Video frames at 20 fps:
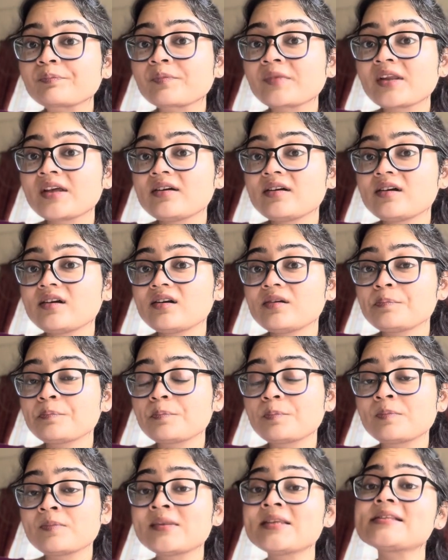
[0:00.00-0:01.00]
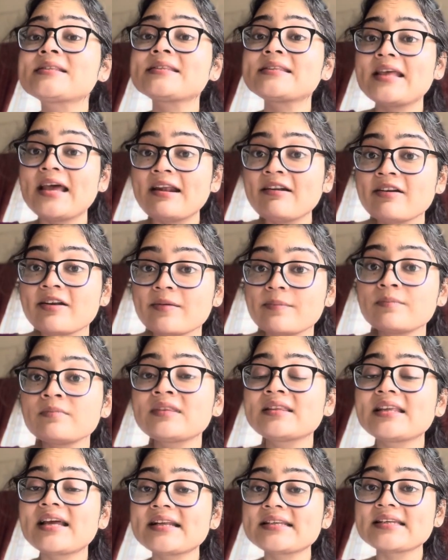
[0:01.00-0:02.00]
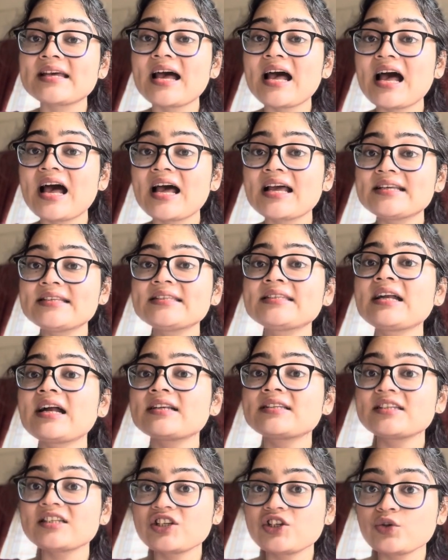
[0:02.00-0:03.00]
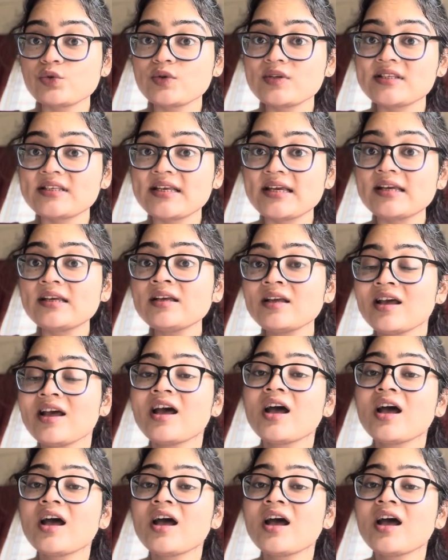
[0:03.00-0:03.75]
the serum that I started using